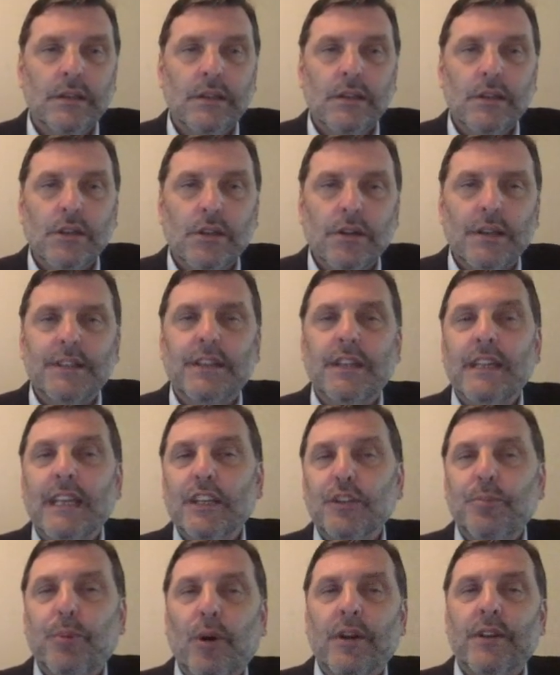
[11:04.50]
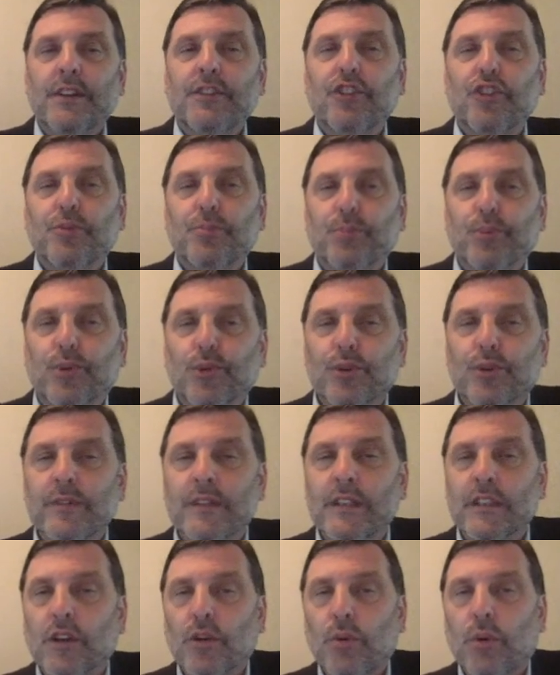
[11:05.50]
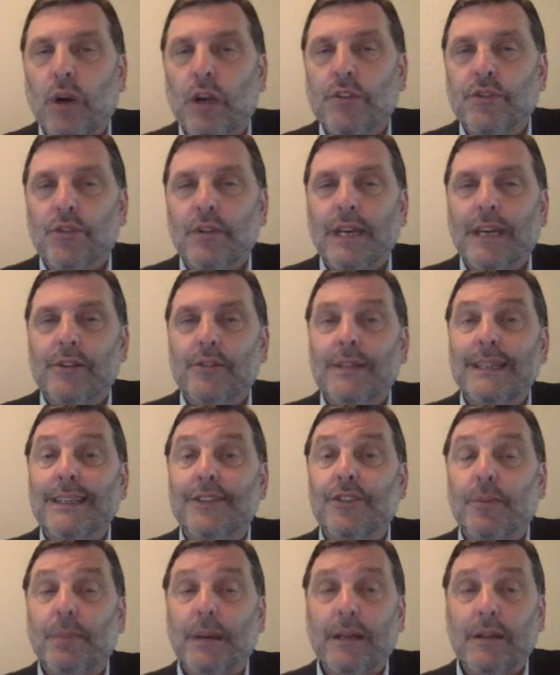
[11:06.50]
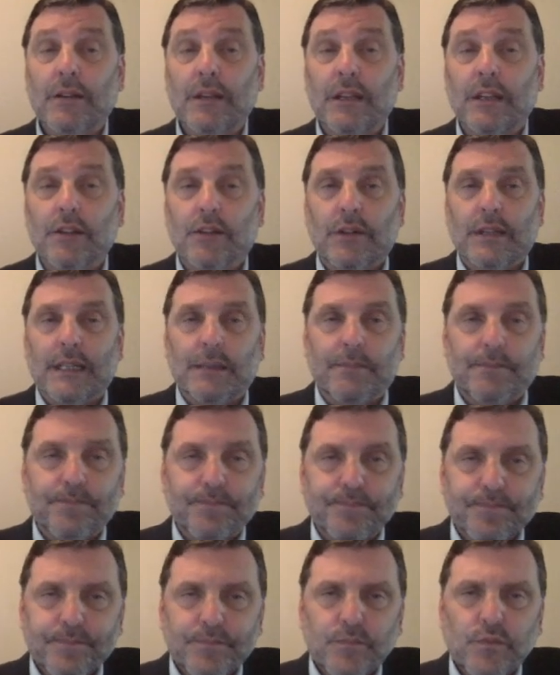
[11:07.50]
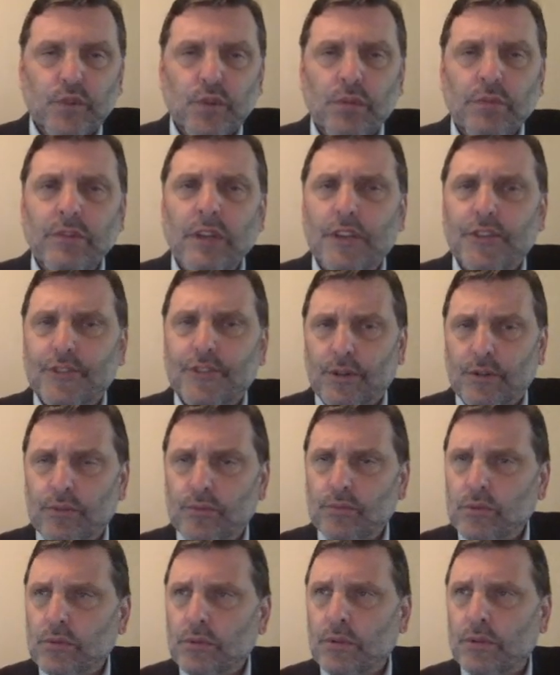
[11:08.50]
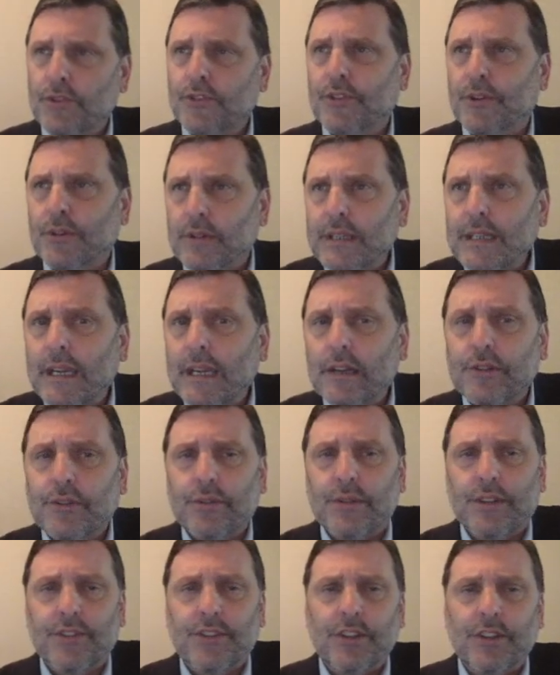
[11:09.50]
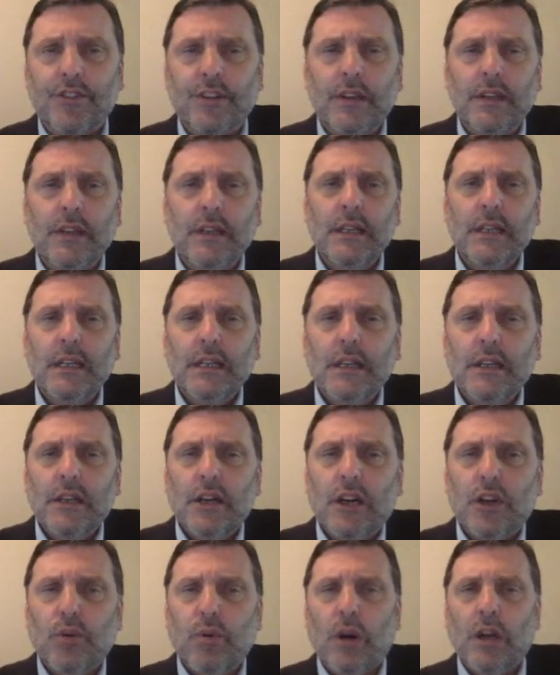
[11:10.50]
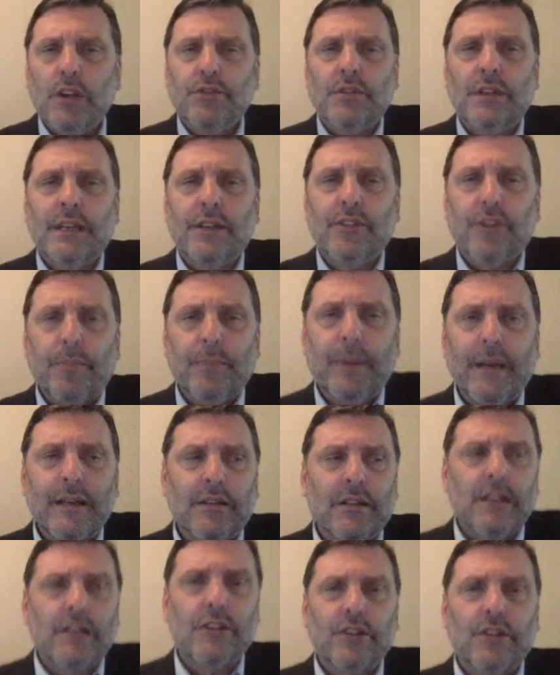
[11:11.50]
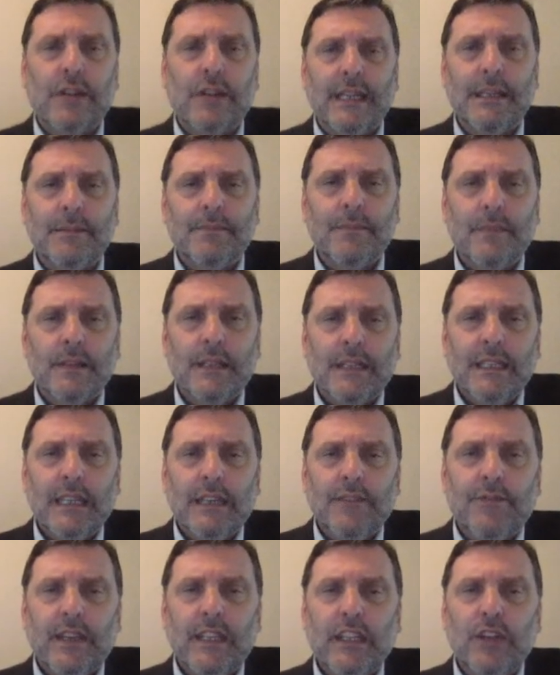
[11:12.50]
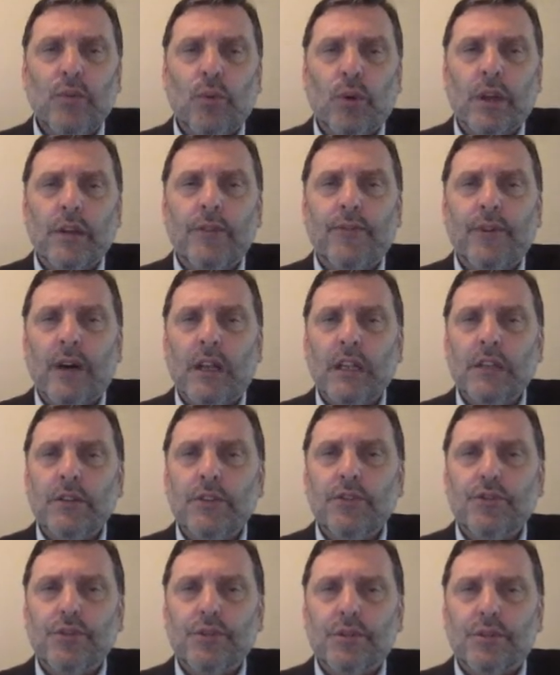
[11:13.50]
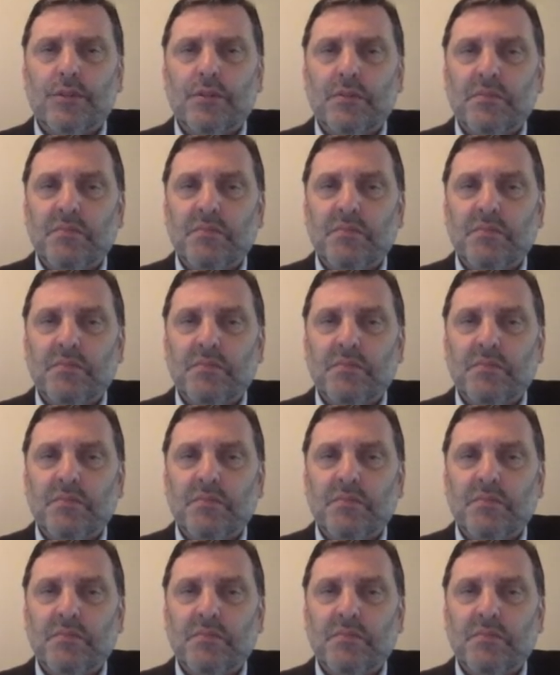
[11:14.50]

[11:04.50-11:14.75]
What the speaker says: right, the next part of this is proving that a quadrilateral is a parallelogram. We've got certain rules, certain characteristics. A quadrilateral is a parallelogram if any one of the following is true.